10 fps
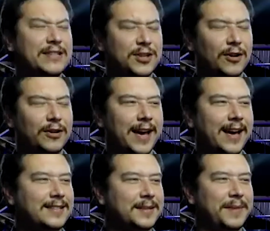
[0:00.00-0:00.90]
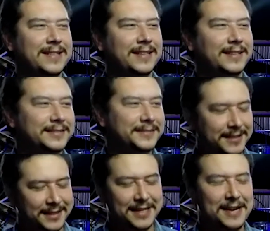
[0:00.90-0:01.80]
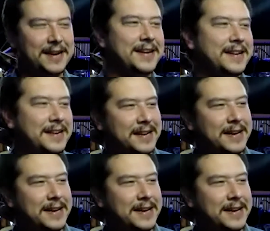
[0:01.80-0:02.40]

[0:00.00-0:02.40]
that song. Yeah, it's amazing. Yeah, so that kind of